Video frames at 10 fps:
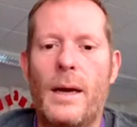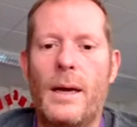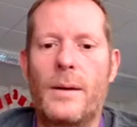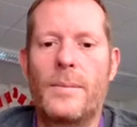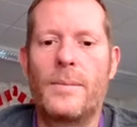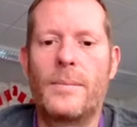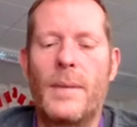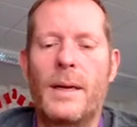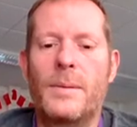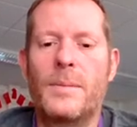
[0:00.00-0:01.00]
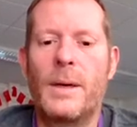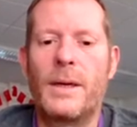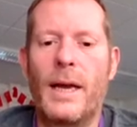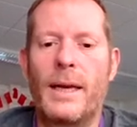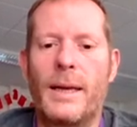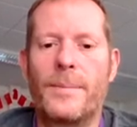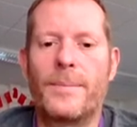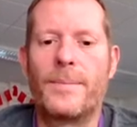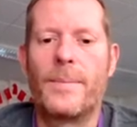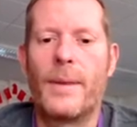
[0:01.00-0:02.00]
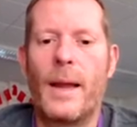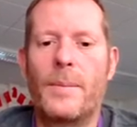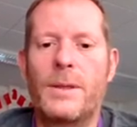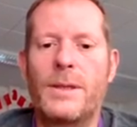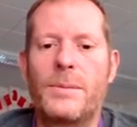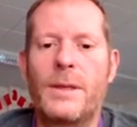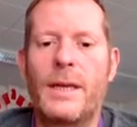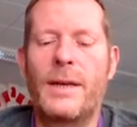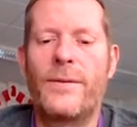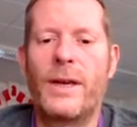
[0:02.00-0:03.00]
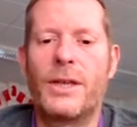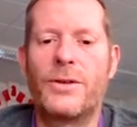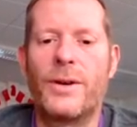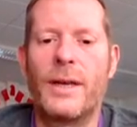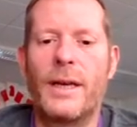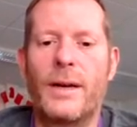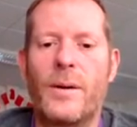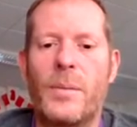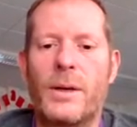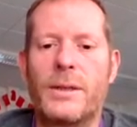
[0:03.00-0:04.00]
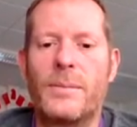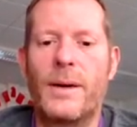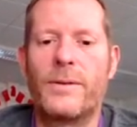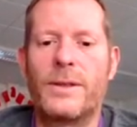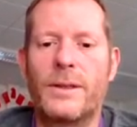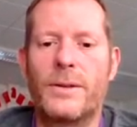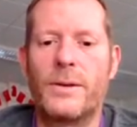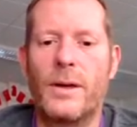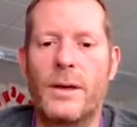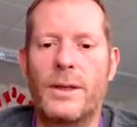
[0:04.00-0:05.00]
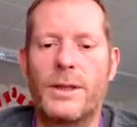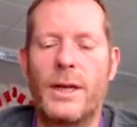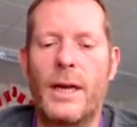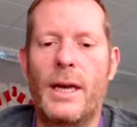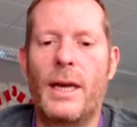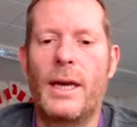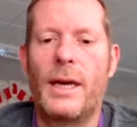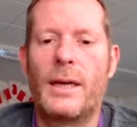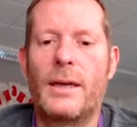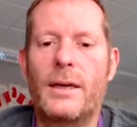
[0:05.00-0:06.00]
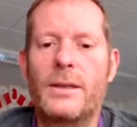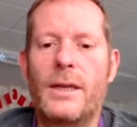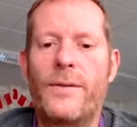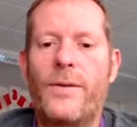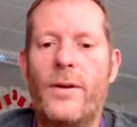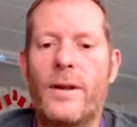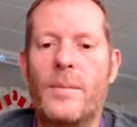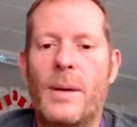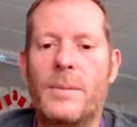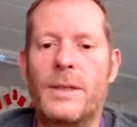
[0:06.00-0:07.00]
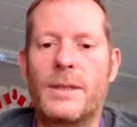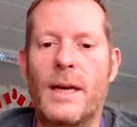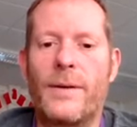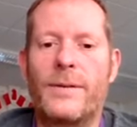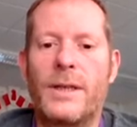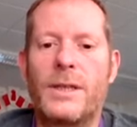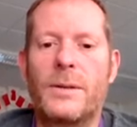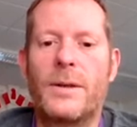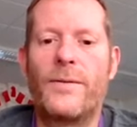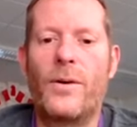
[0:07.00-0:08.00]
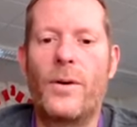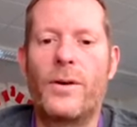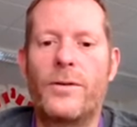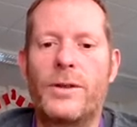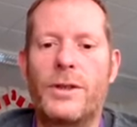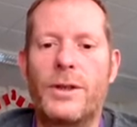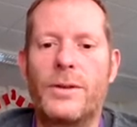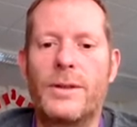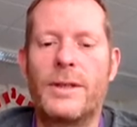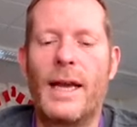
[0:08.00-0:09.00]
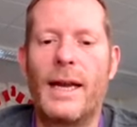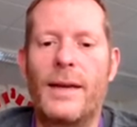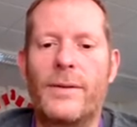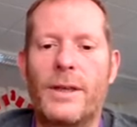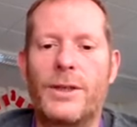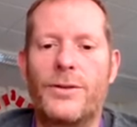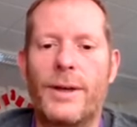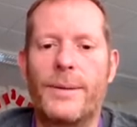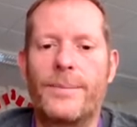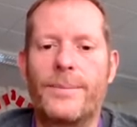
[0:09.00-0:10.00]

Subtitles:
Hello, my name is Mark Ganey. I'm the subject leader for history here at Barton Peveril Sixth Form College, and alongside four other members of staff, teach up to 400 students A-level history.